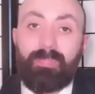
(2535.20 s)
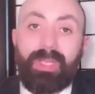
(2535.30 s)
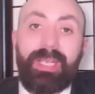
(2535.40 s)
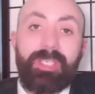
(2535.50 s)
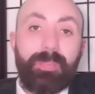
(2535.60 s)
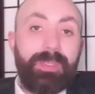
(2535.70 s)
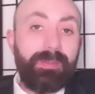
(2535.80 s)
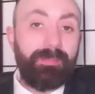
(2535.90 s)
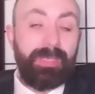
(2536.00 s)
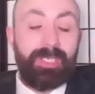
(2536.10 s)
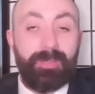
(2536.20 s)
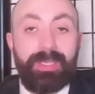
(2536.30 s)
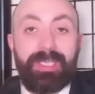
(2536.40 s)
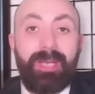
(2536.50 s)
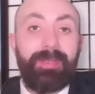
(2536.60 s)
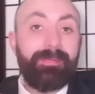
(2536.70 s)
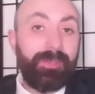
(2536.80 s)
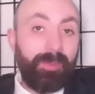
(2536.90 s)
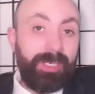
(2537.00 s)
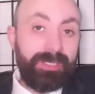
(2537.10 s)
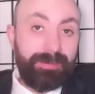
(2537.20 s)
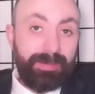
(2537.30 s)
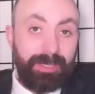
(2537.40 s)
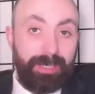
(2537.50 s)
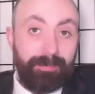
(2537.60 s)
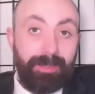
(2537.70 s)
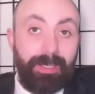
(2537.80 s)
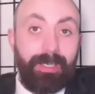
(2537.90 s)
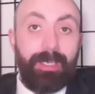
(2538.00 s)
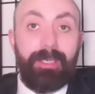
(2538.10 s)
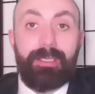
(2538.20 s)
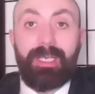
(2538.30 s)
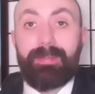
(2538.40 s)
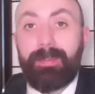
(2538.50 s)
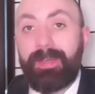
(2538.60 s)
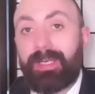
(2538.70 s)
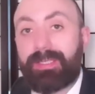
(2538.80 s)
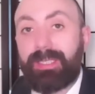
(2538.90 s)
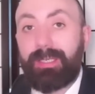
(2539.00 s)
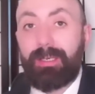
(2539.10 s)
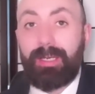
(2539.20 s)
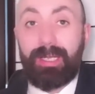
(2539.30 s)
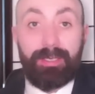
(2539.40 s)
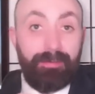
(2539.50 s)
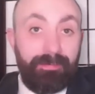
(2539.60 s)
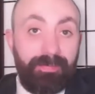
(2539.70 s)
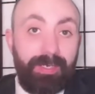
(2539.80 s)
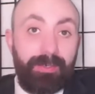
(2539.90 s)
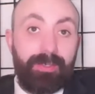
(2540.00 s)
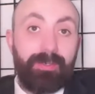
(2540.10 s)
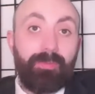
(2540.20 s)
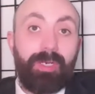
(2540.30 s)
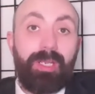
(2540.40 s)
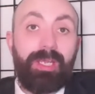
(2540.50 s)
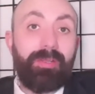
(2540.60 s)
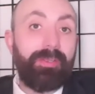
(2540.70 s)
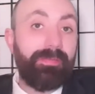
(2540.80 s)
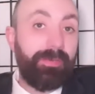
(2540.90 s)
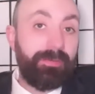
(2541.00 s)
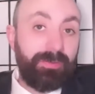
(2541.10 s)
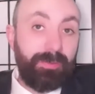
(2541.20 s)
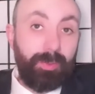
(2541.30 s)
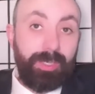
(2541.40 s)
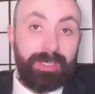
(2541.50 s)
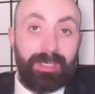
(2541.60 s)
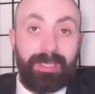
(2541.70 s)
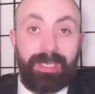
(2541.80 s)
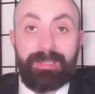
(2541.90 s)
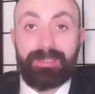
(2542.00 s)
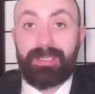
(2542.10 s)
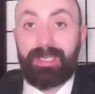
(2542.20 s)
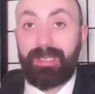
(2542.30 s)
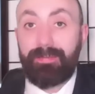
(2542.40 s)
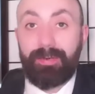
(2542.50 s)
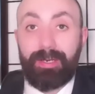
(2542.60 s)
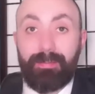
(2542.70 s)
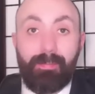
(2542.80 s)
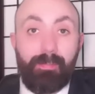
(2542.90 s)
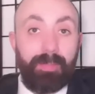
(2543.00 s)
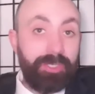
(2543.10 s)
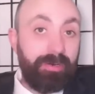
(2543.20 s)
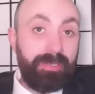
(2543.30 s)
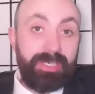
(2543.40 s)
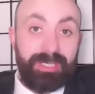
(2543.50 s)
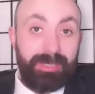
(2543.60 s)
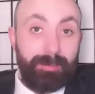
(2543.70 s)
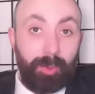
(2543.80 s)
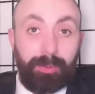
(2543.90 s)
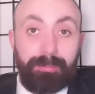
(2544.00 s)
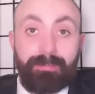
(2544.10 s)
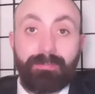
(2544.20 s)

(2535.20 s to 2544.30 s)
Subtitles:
it's been coming for quite some time. The Labour Party, I don't think, can rely on the votes of the working class to deliver it majorities anymore.